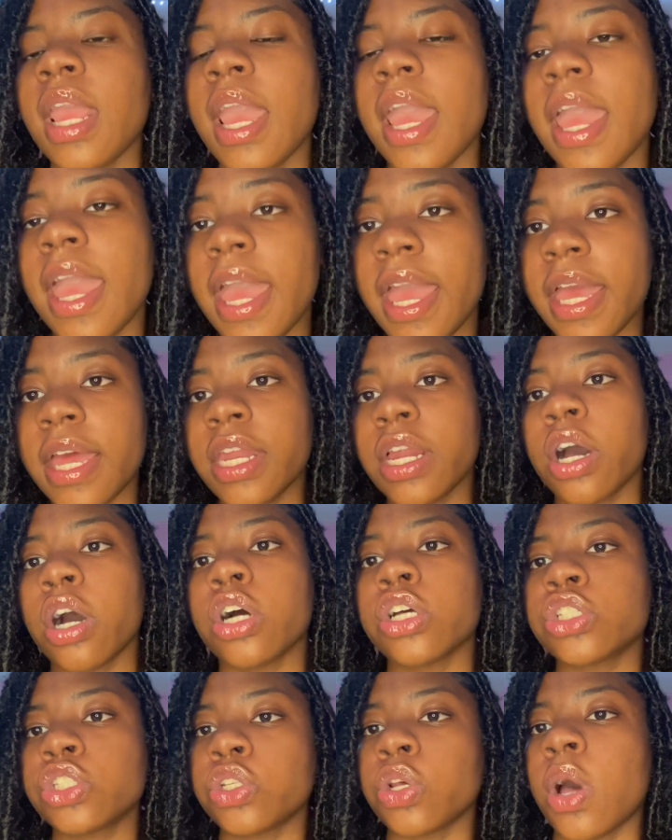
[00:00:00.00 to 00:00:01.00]
And
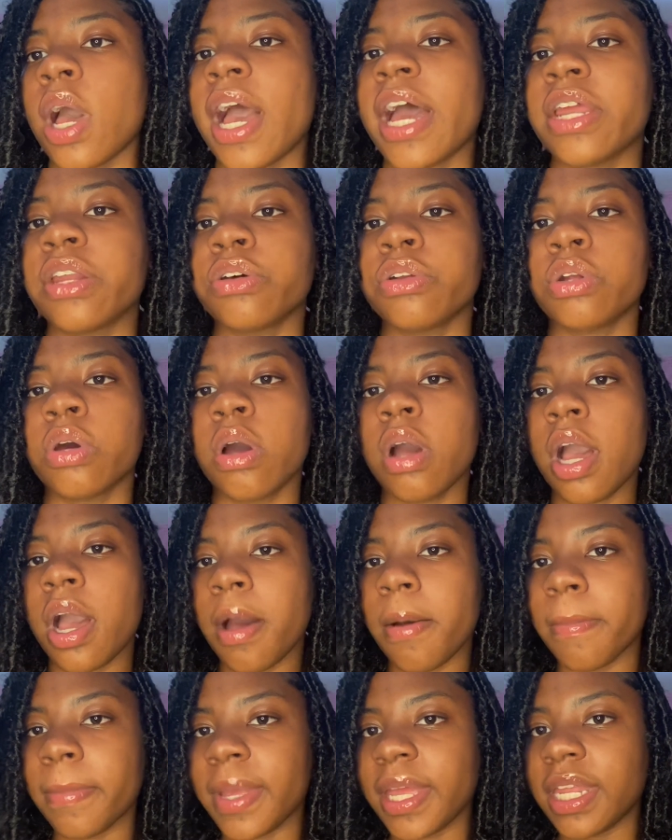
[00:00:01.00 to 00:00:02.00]
also, I don't know how
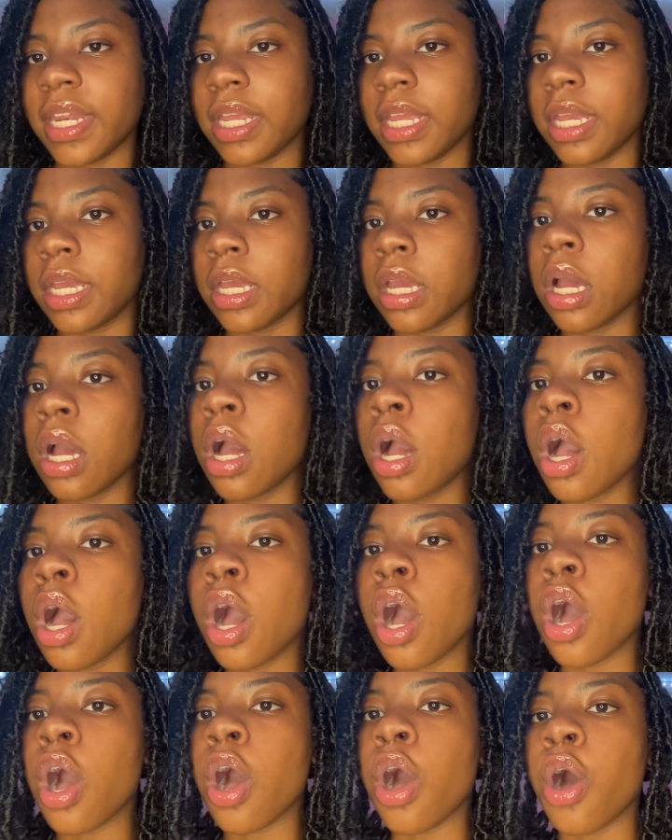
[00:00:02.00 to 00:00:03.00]
many
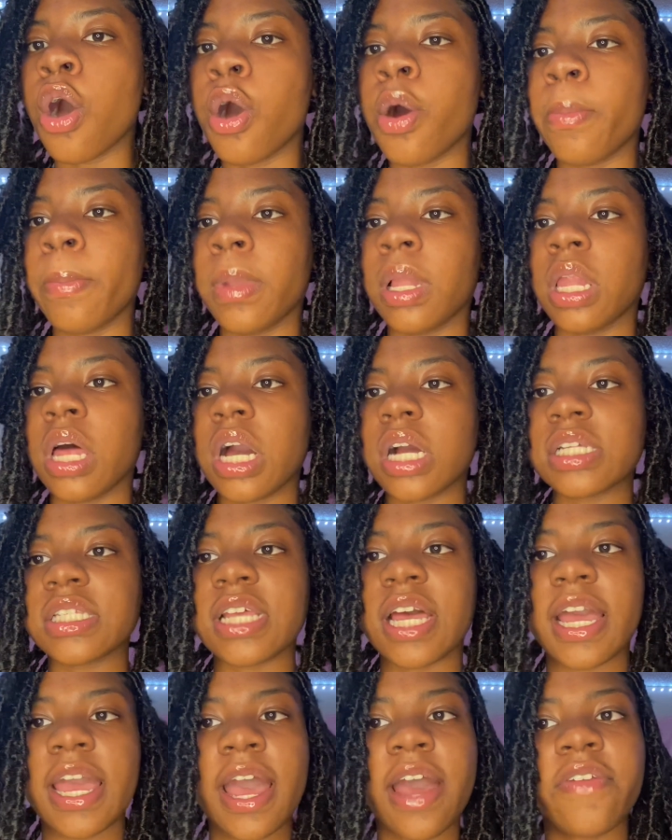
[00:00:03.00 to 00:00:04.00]
locks I
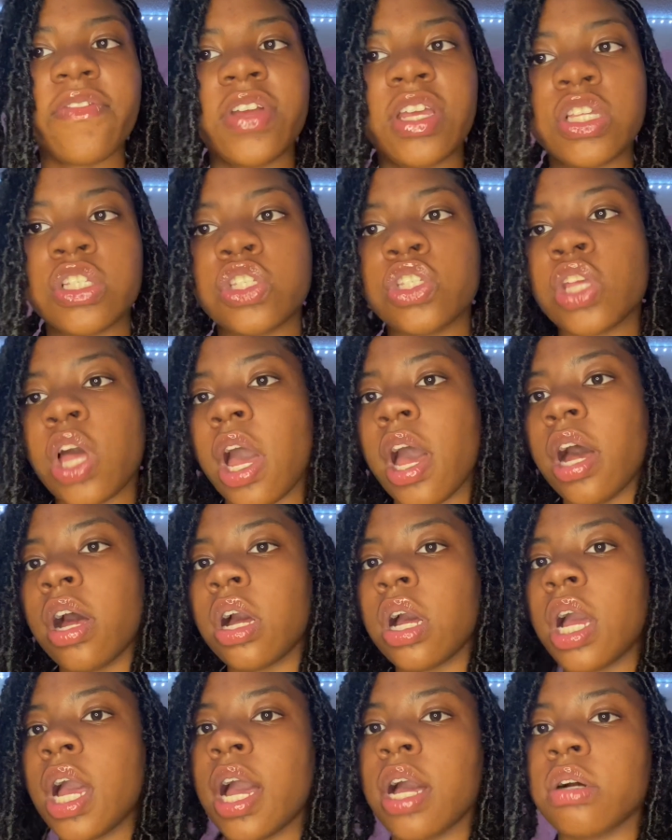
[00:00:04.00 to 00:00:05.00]
have in, so I'll
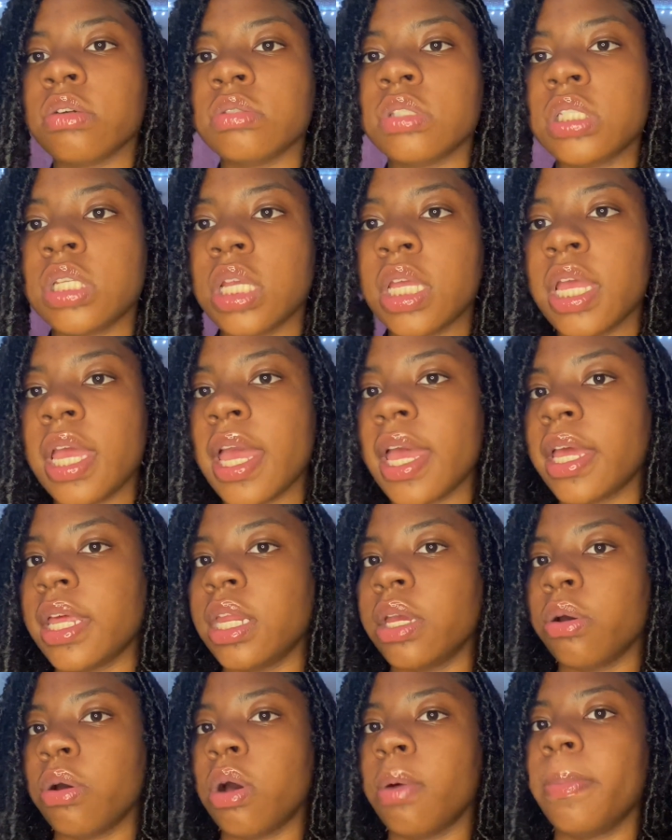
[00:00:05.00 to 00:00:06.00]
count it and it
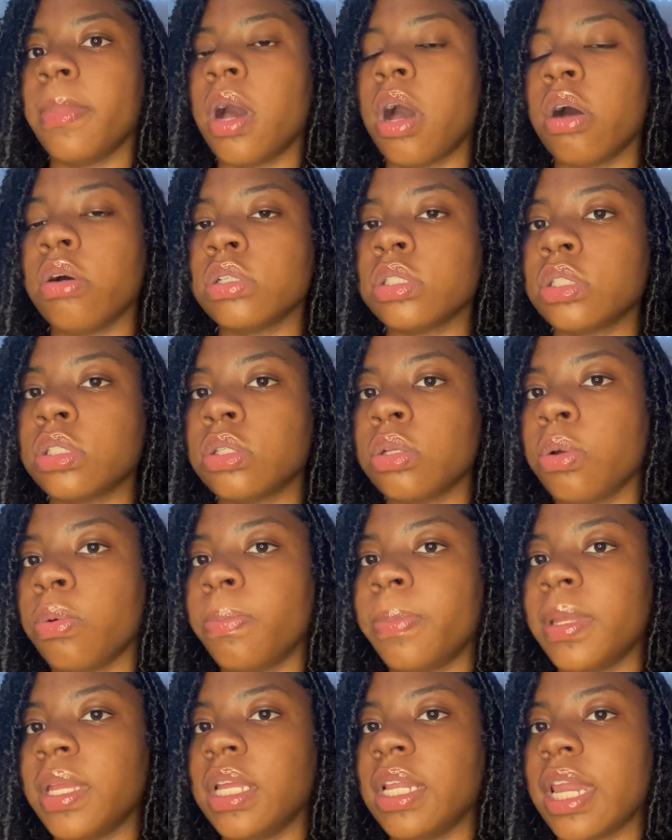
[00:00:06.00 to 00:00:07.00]
will also
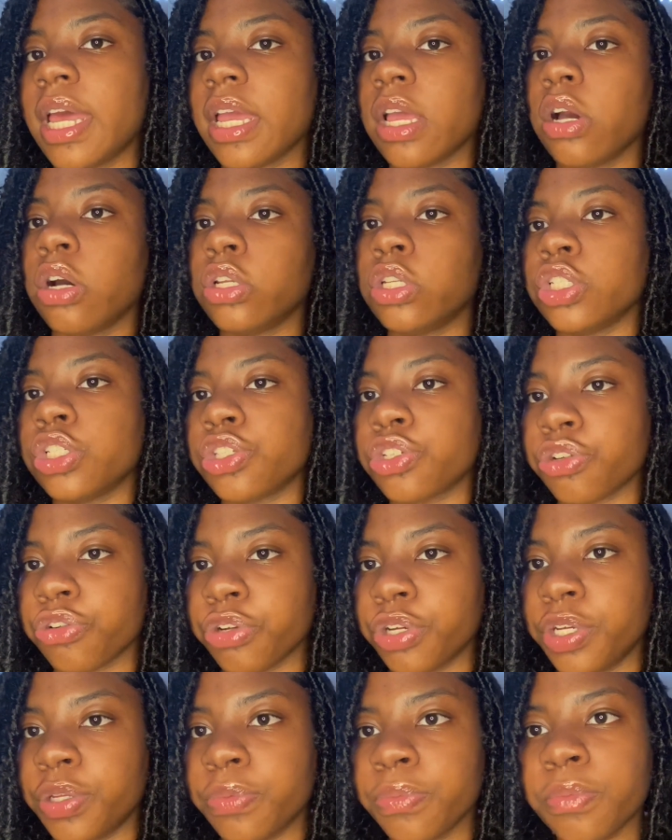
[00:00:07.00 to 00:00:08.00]
be like on the
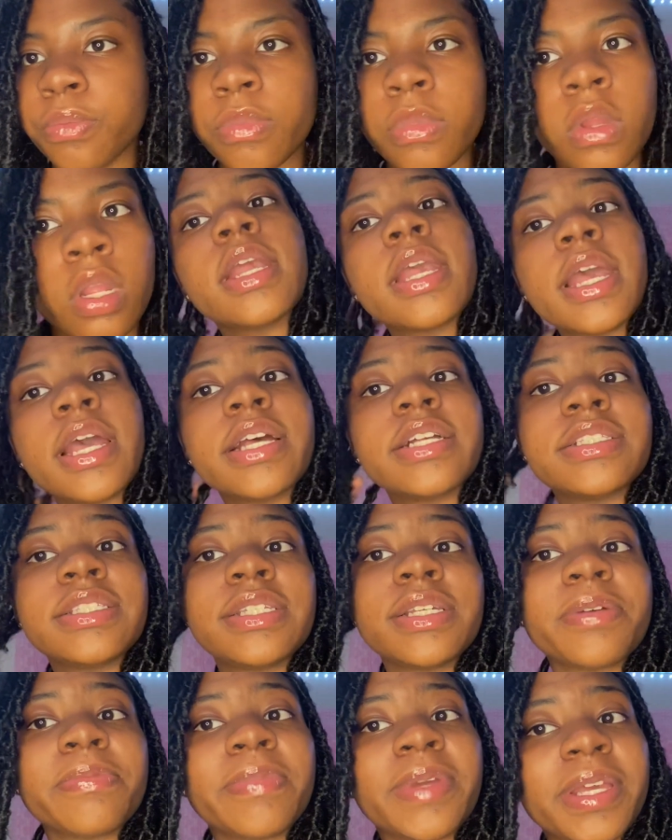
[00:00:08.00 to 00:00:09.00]
screen. Yeah, it took
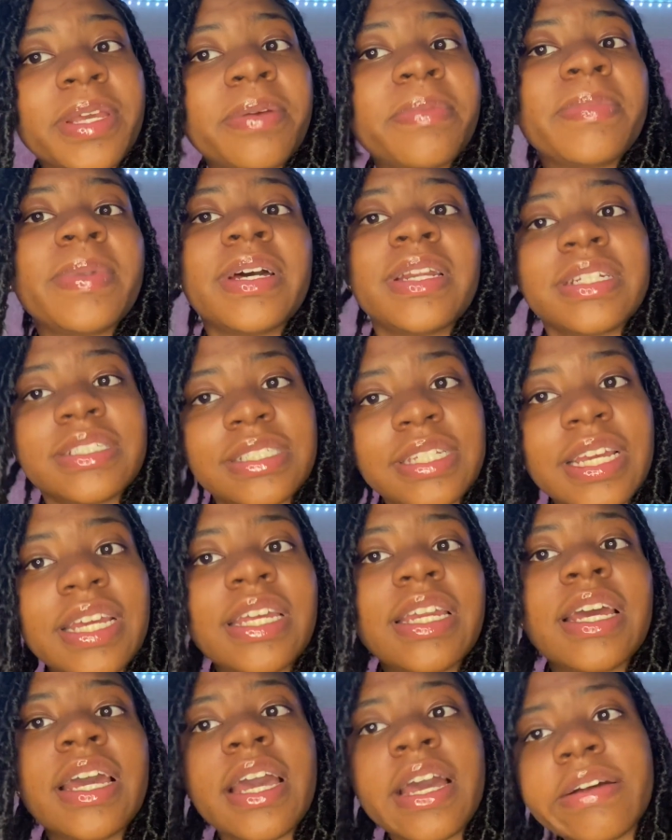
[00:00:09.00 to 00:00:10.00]
me about a day and a
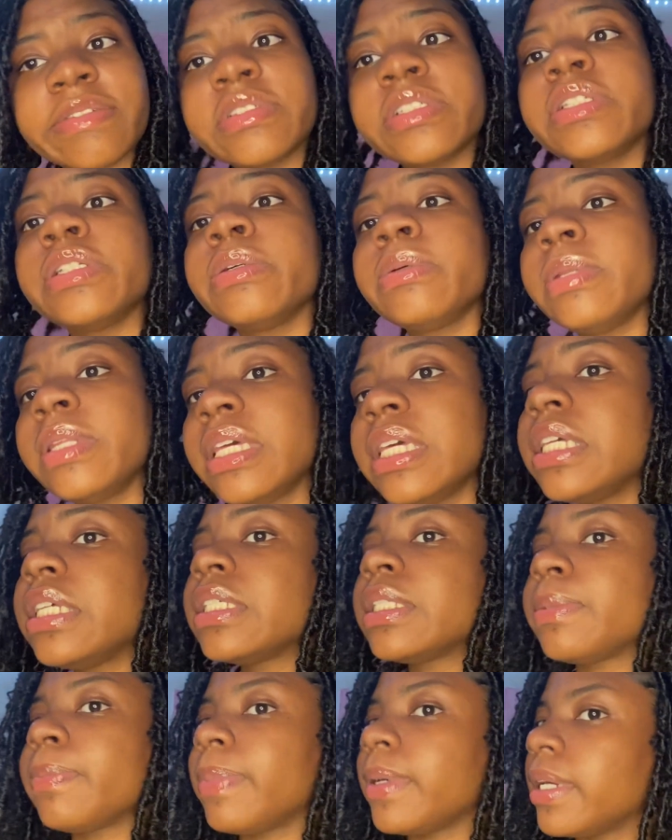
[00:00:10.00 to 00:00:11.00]
half to do these,
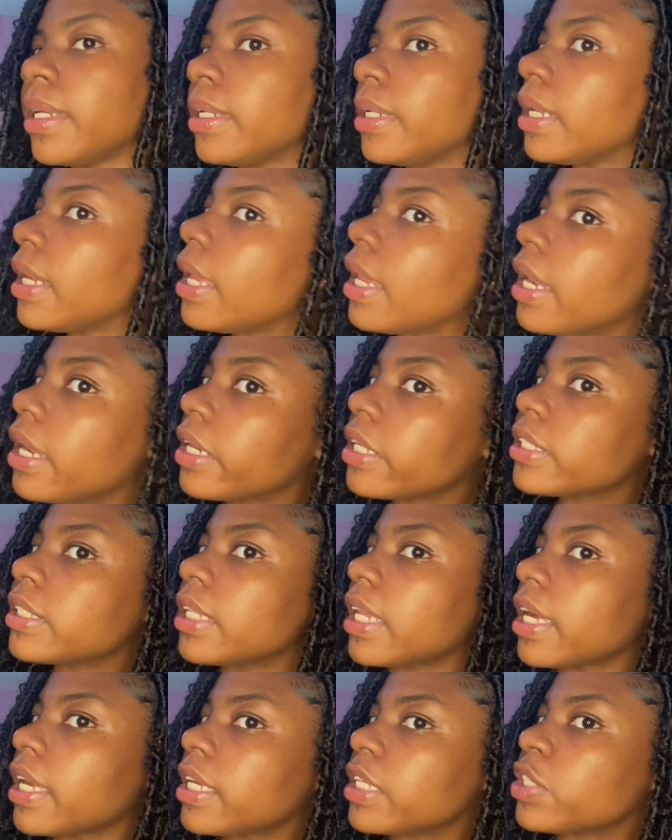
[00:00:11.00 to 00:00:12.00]
but it looks
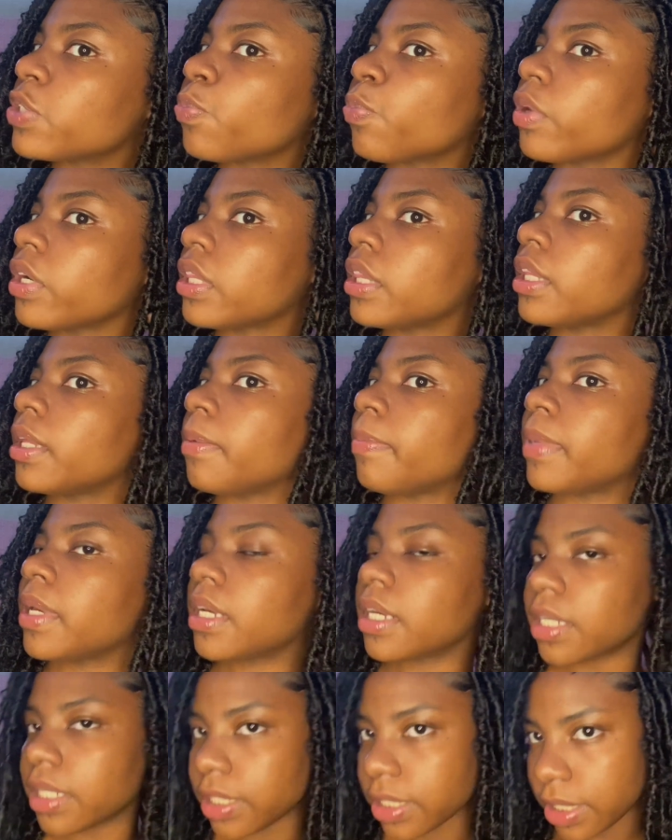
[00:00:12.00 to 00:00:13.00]
like it's worth it
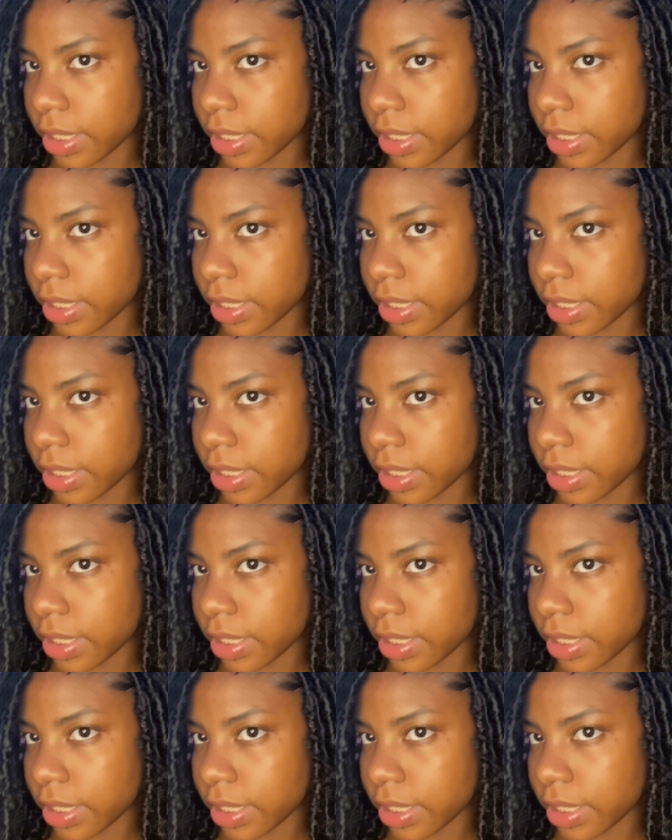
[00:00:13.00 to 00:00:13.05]
because